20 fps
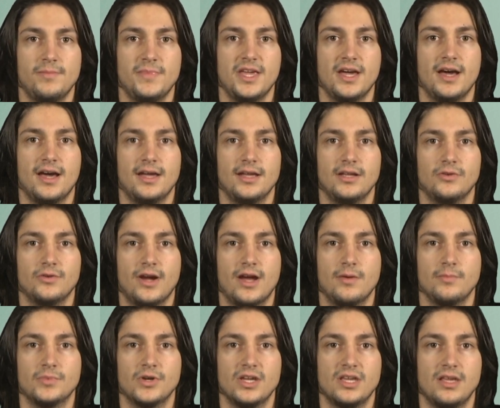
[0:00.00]
behind
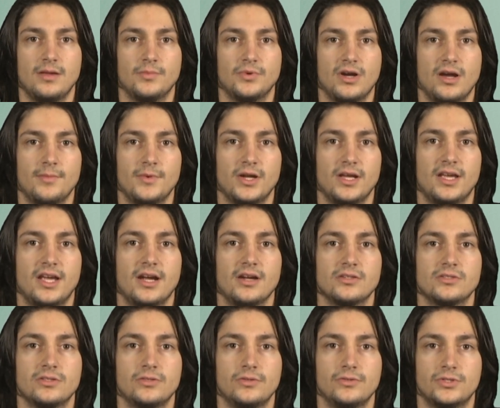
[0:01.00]
groundbreaking primary care
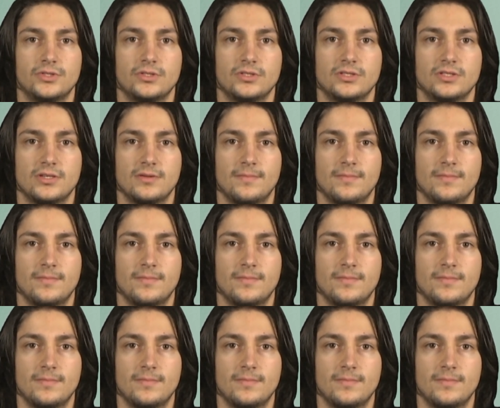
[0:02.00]
solutions.